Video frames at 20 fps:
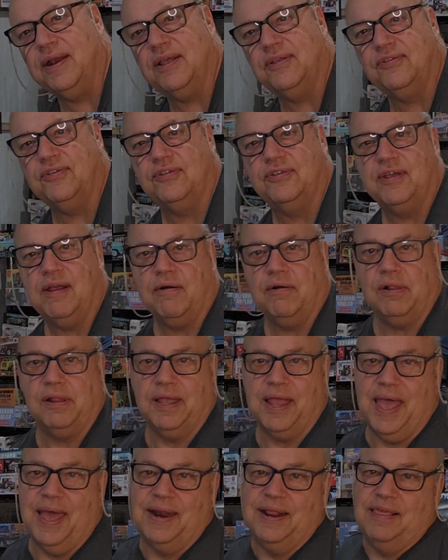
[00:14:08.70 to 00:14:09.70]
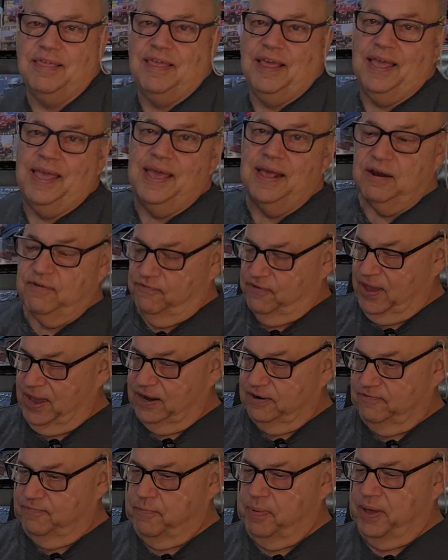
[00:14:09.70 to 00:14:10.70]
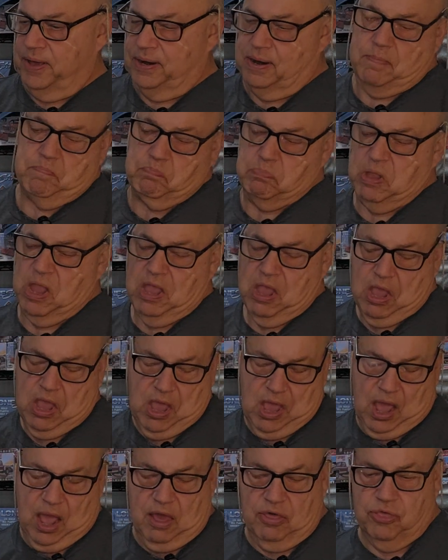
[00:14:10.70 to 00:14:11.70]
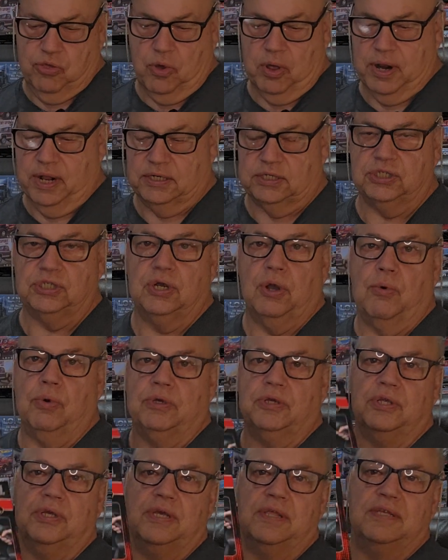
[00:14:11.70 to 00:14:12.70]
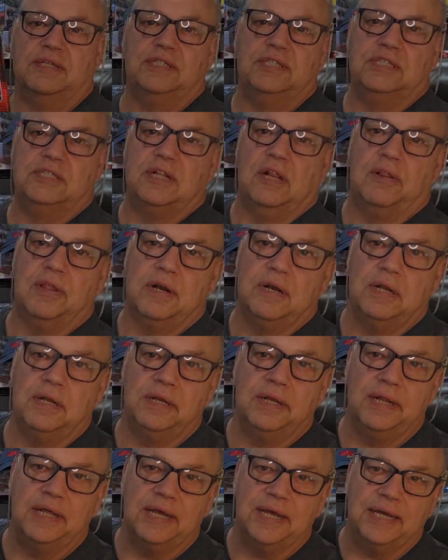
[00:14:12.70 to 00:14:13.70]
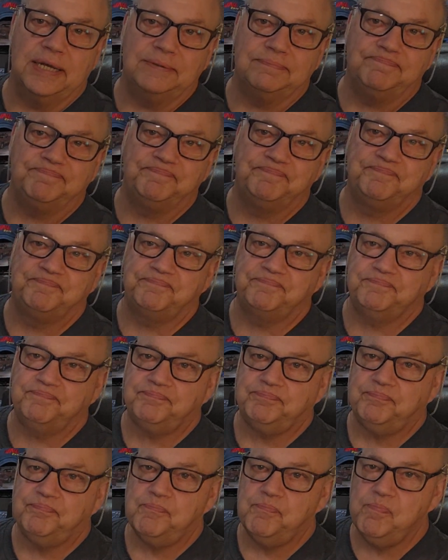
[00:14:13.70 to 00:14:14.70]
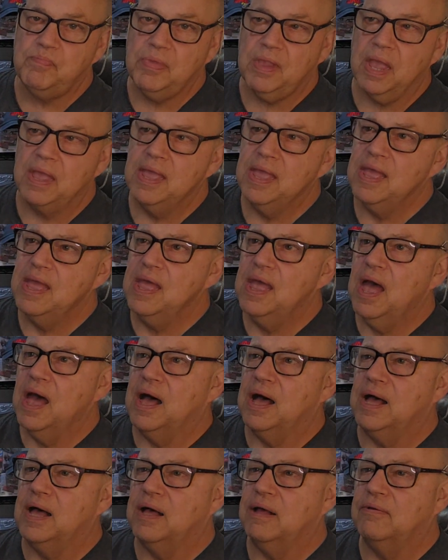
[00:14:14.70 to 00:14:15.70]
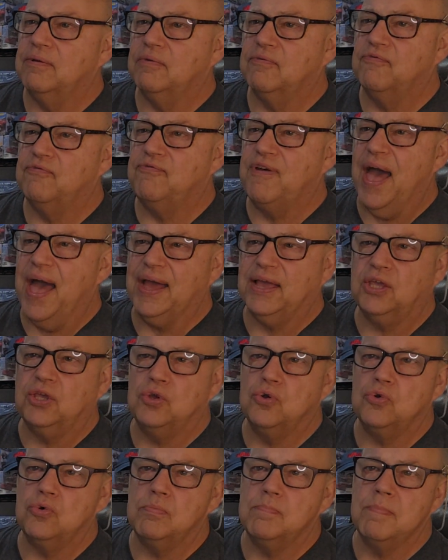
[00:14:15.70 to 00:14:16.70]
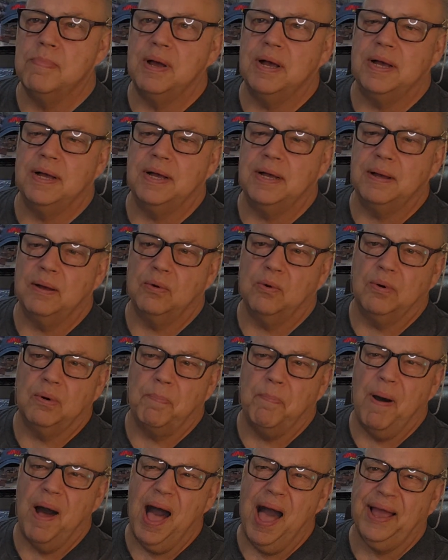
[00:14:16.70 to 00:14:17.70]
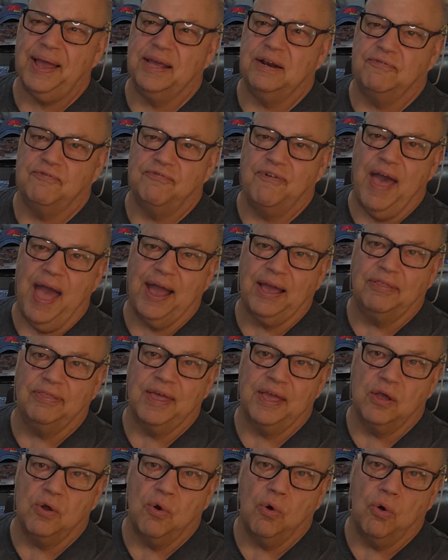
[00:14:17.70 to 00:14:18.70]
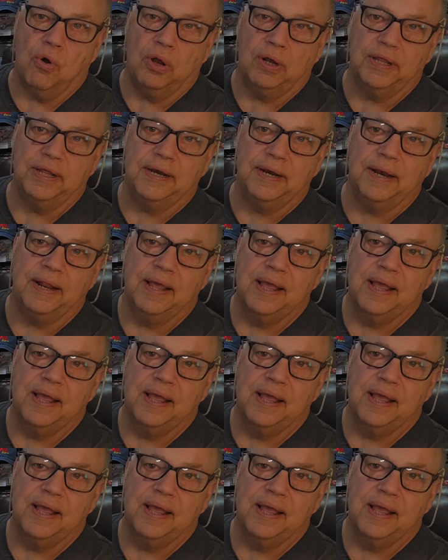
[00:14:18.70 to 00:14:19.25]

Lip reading: necessarily anything innovative, but I thought I'd show it to you. This is a little vacuum or pocket vac, they call it.